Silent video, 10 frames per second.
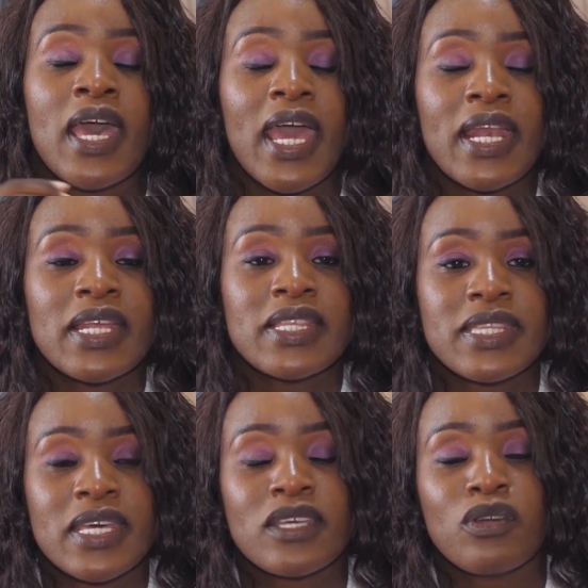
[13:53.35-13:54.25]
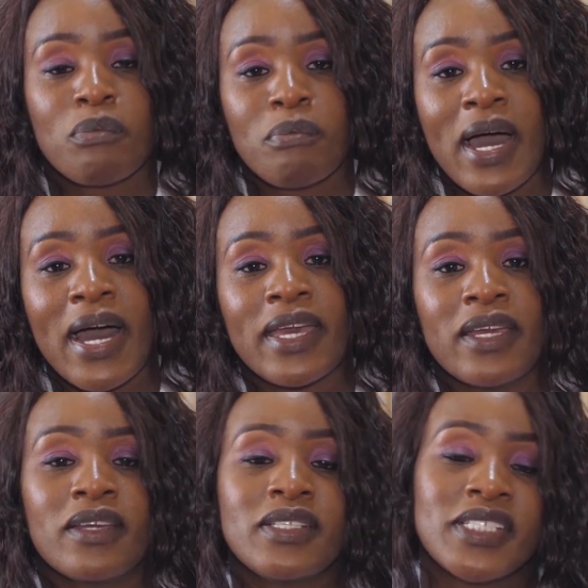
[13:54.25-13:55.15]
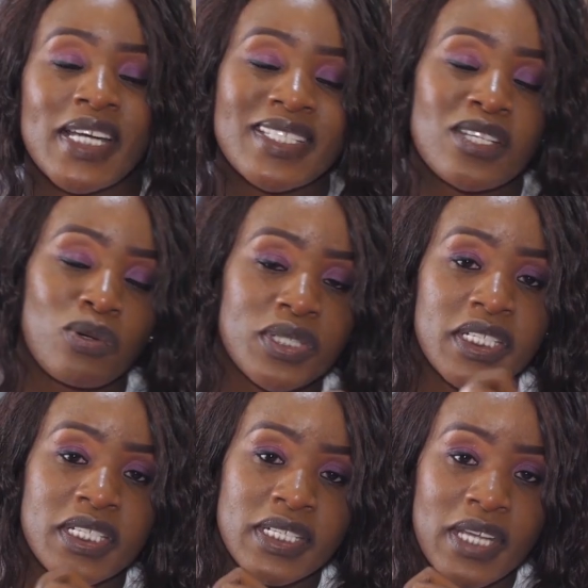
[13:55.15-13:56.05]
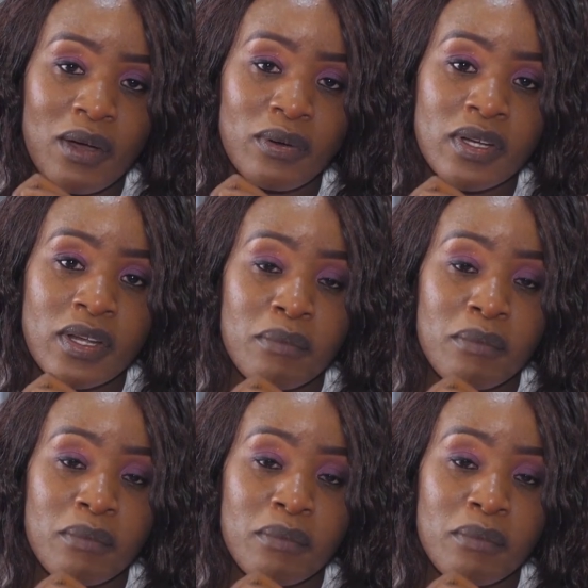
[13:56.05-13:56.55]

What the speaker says: Anything you're buying, just note it down,